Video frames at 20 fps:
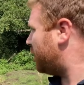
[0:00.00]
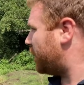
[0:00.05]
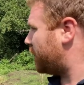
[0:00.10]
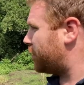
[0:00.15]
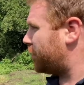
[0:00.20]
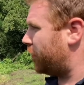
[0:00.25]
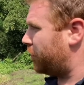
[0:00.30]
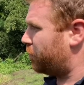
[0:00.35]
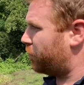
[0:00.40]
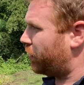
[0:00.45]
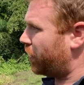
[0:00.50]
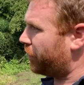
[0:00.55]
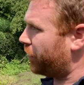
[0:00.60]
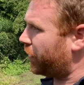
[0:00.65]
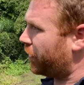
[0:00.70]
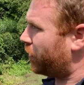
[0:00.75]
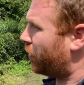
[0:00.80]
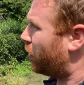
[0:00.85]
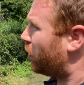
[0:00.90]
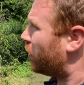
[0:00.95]
mixture of
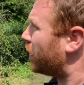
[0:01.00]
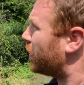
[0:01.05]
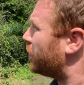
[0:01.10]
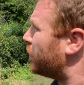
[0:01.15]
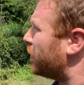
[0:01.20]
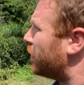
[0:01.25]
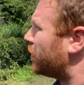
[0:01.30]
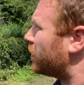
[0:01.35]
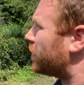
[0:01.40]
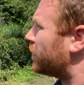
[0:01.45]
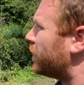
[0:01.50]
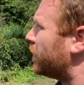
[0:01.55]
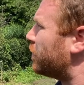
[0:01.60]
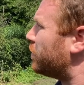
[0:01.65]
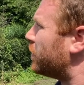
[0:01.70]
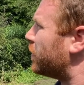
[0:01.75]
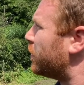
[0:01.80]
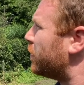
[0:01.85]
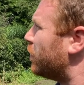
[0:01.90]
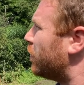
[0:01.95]
privet and holly by the looks of it,
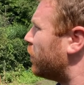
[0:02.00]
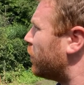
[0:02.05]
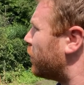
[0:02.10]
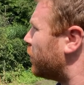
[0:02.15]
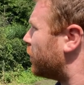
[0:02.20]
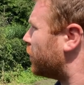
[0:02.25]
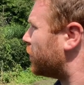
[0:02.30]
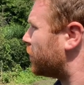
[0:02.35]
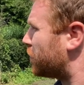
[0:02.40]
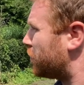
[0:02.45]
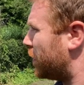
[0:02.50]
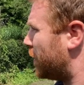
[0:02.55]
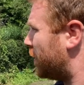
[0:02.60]
a bit of hawthorn as